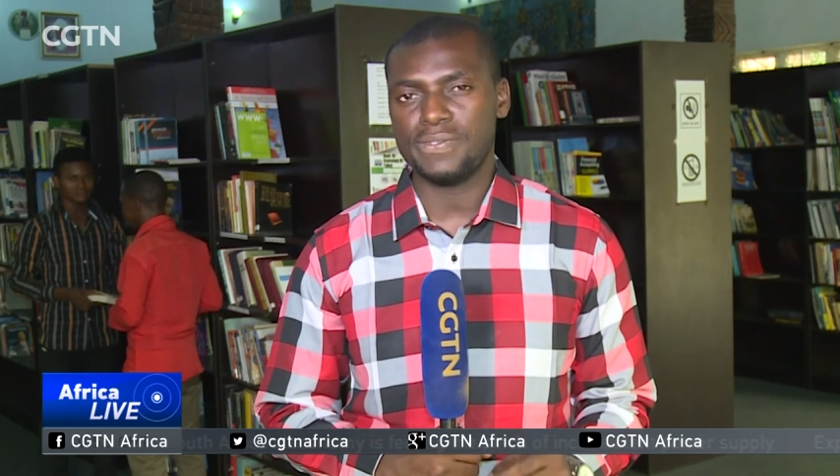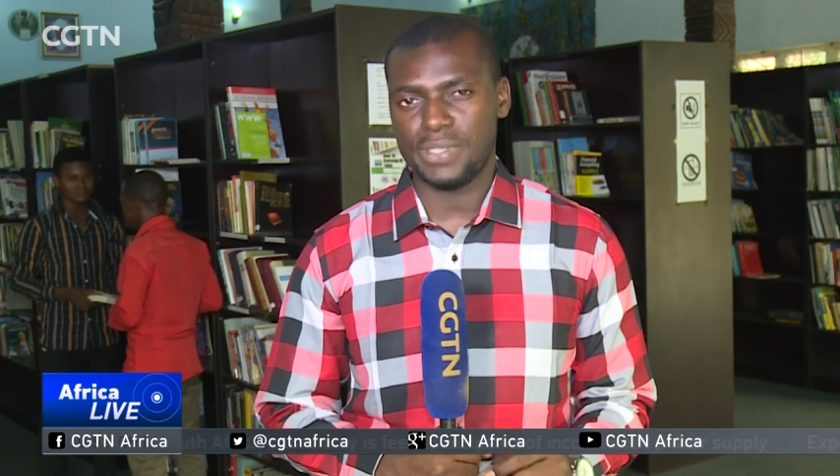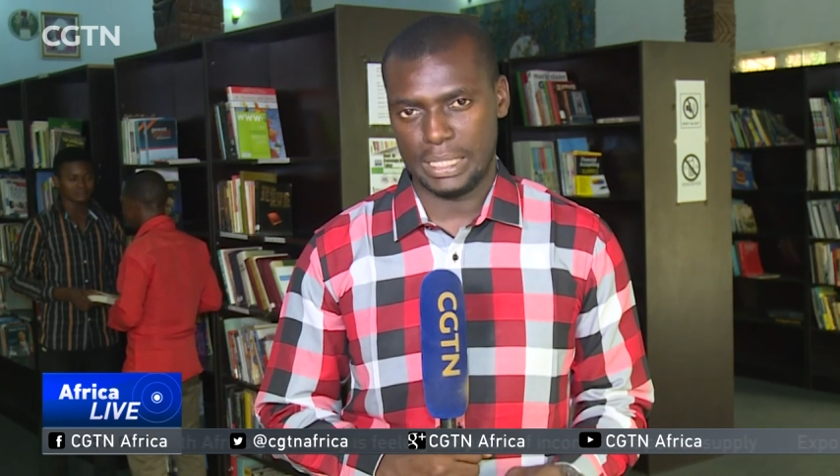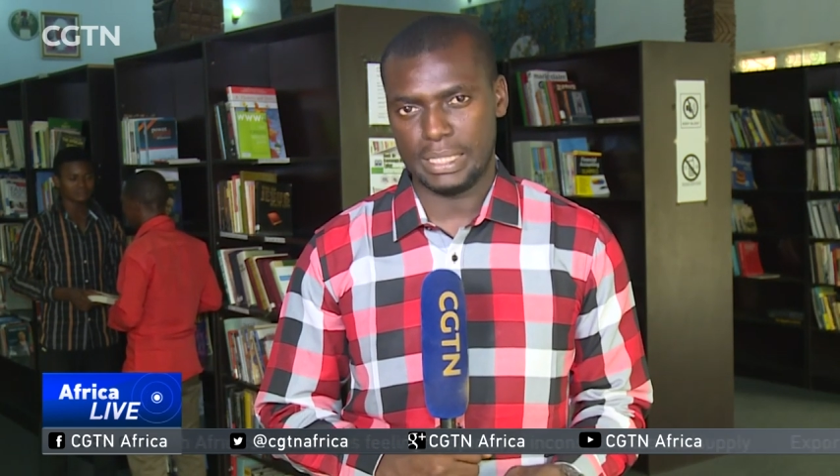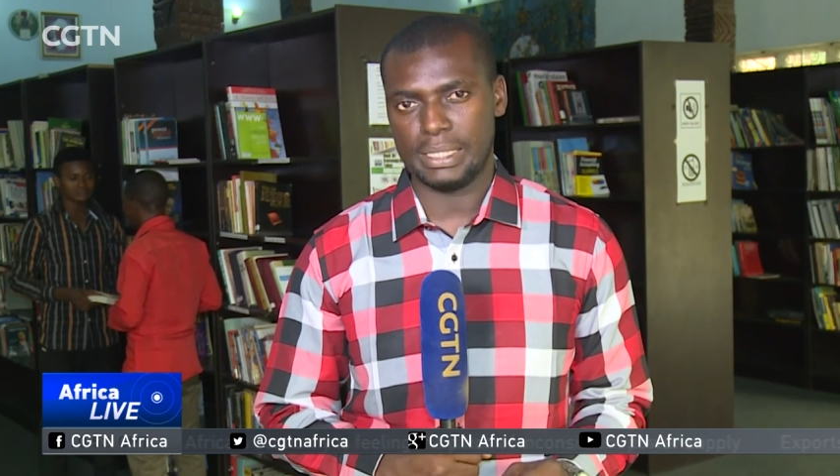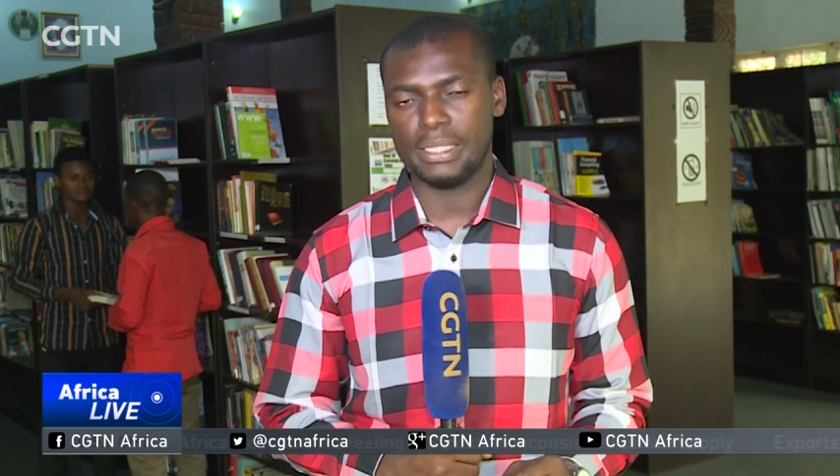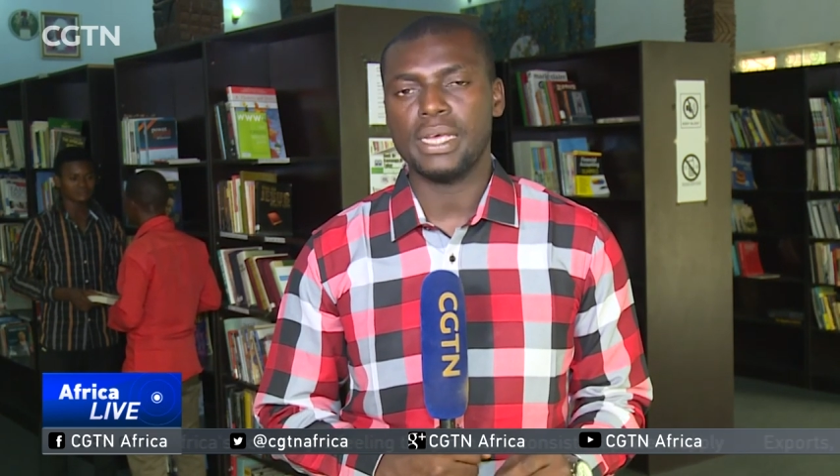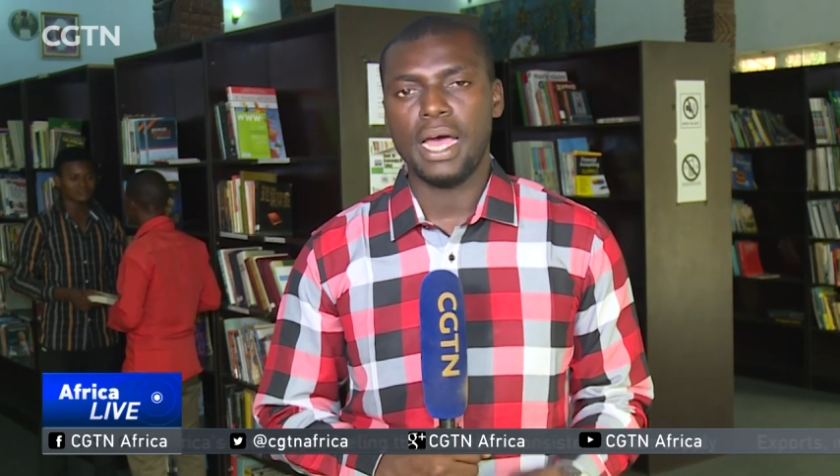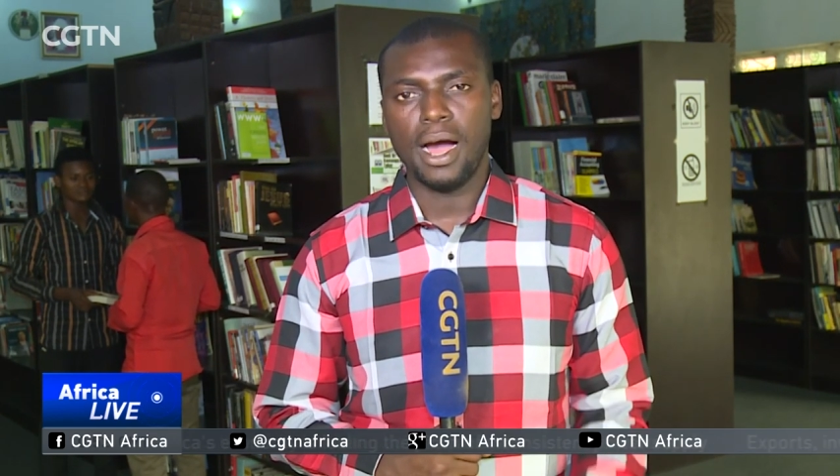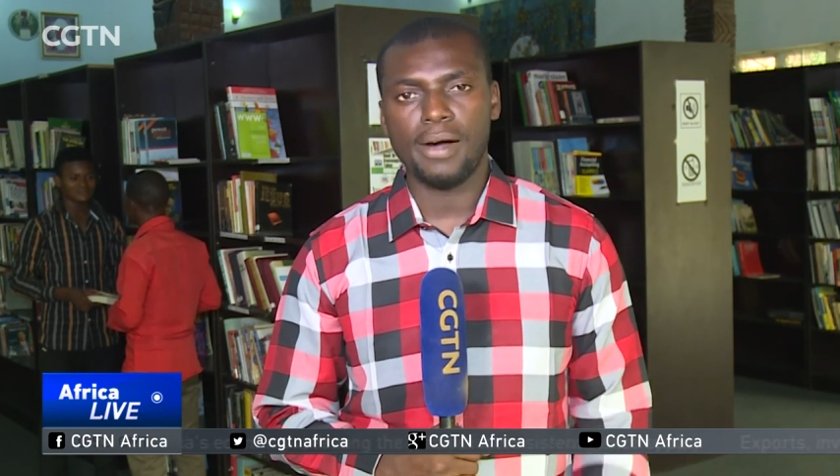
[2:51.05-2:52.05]
citizens
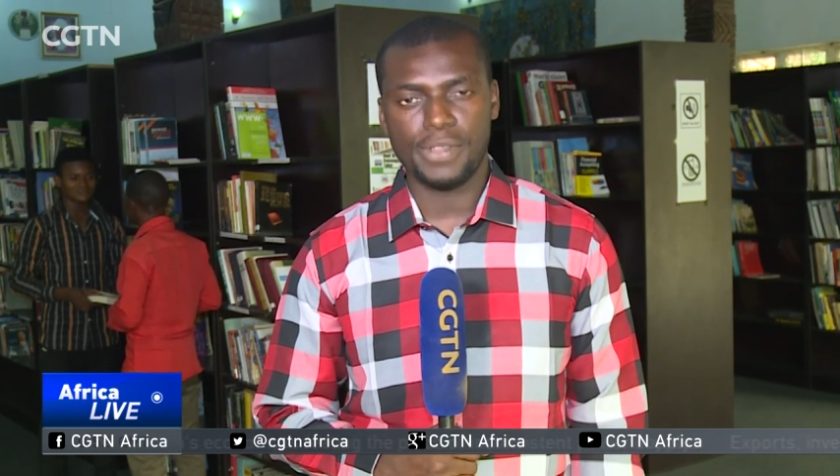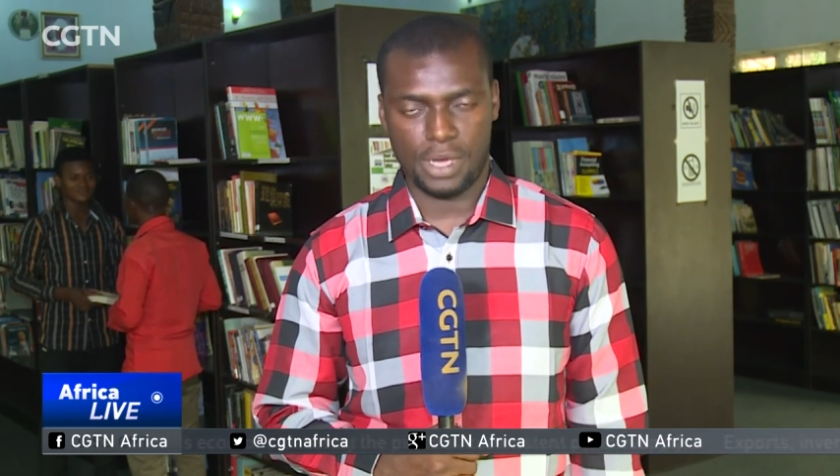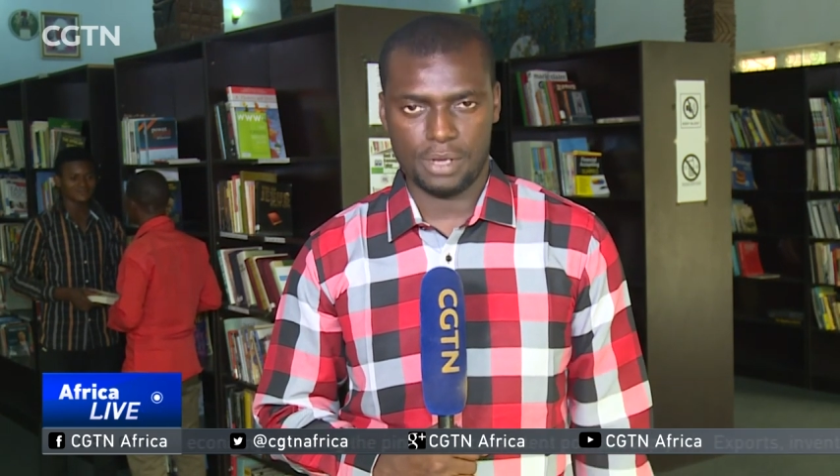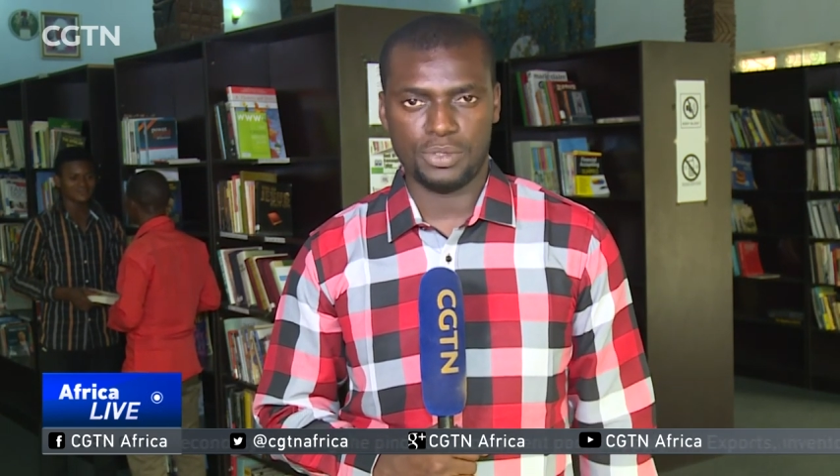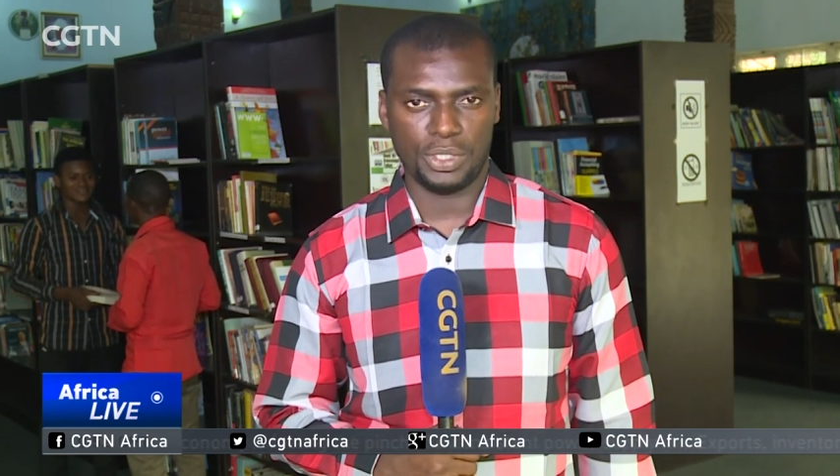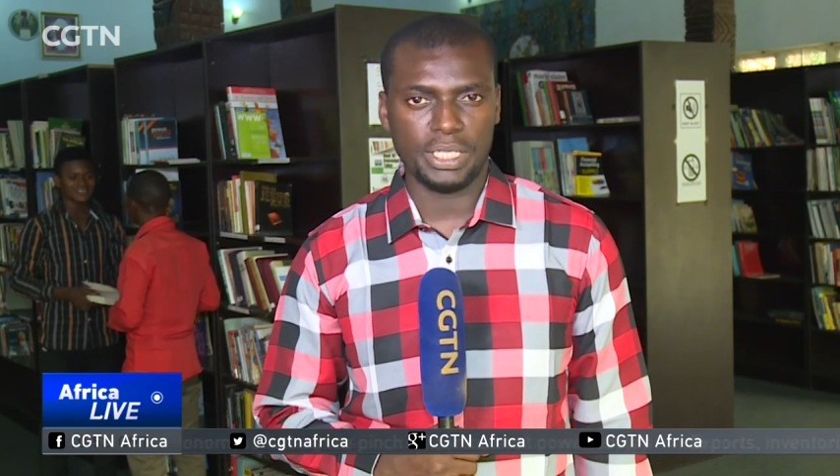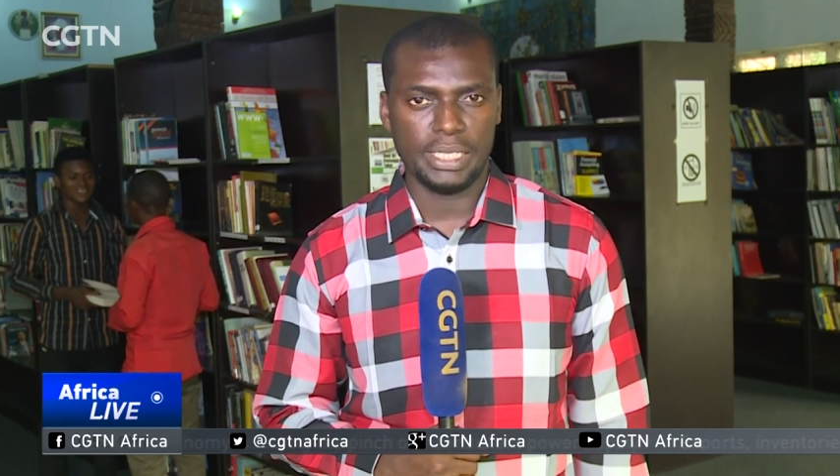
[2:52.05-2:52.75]
of the country.